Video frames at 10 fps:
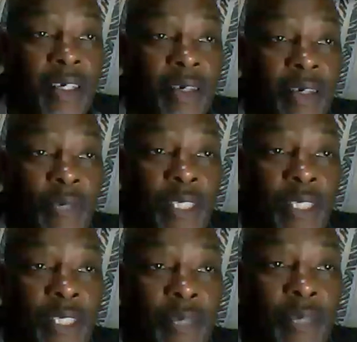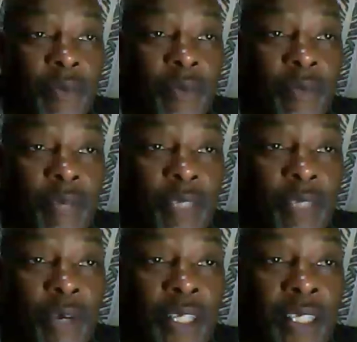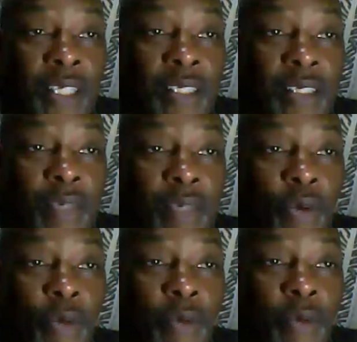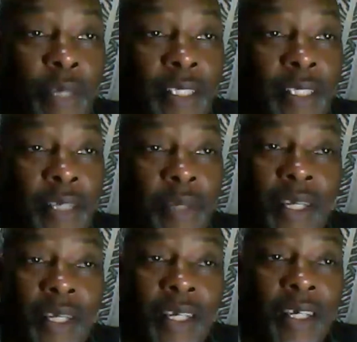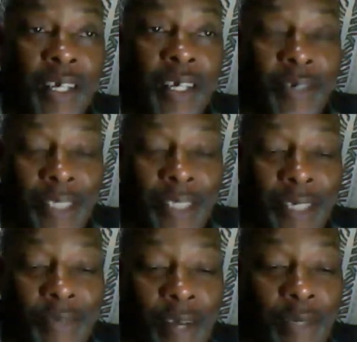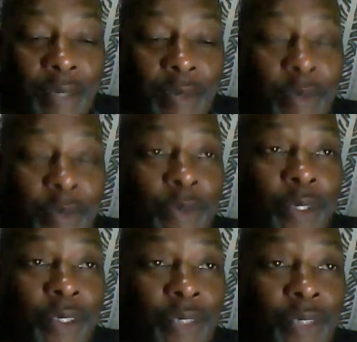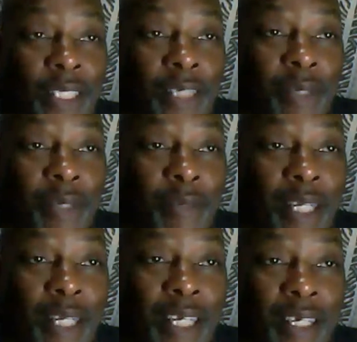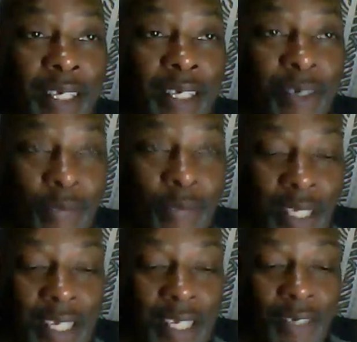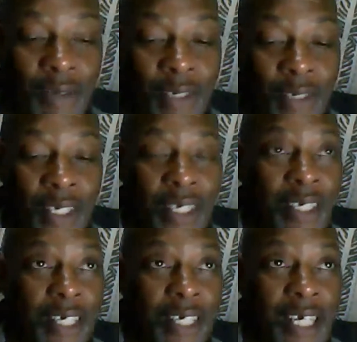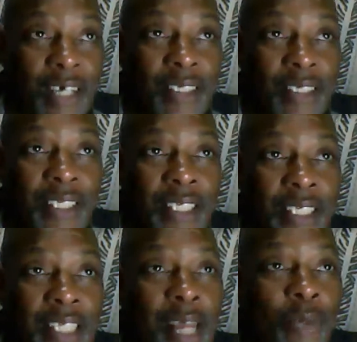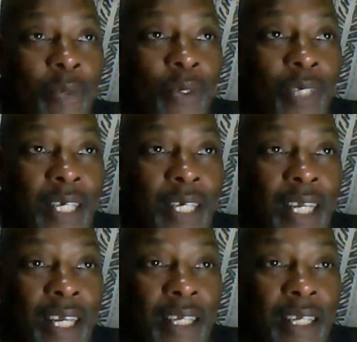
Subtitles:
what's up, Master Rodney's 10 bulb. Everybody send me, and I'll see how many people will send me the money. I hope that's not true. Disabled again.